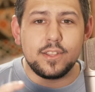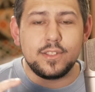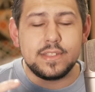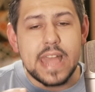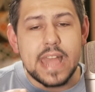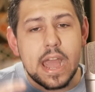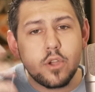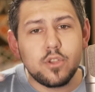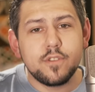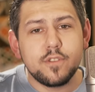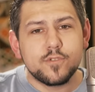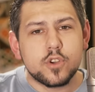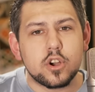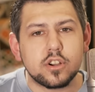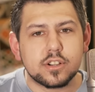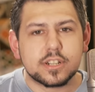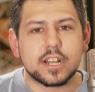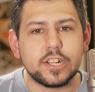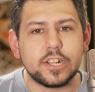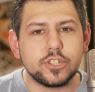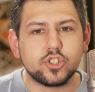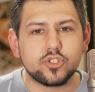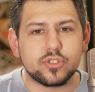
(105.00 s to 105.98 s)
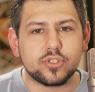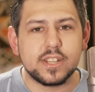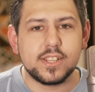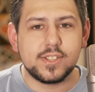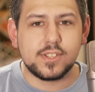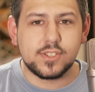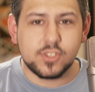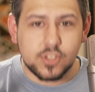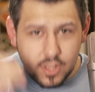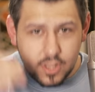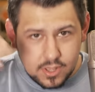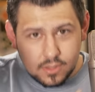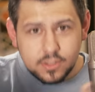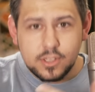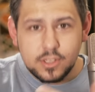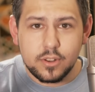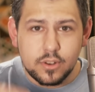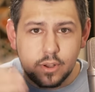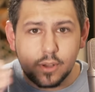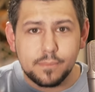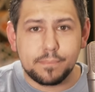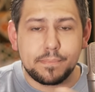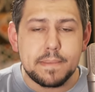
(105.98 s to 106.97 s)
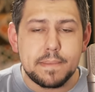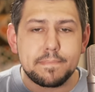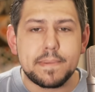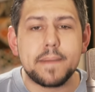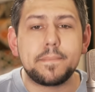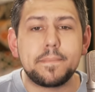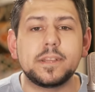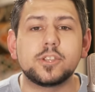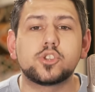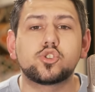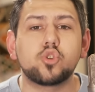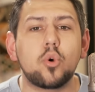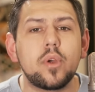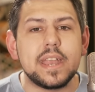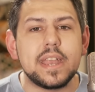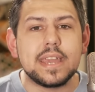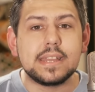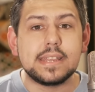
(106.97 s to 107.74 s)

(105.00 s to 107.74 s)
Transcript: Now you've got countries, you know, bit by bit joining